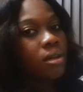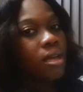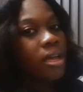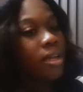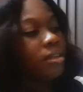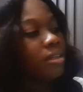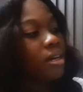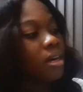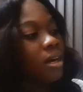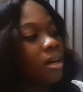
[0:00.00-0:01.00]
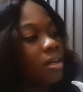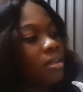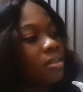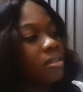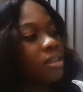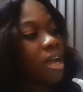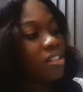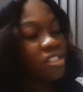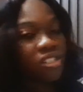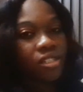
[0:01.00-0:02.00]
and a
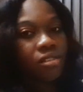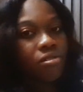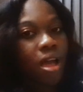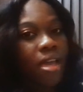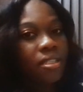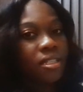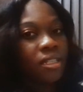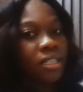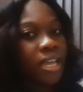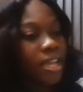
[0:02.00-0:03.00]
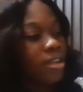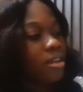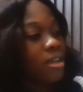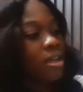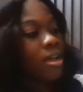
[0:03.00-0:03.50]
dash, right? Again,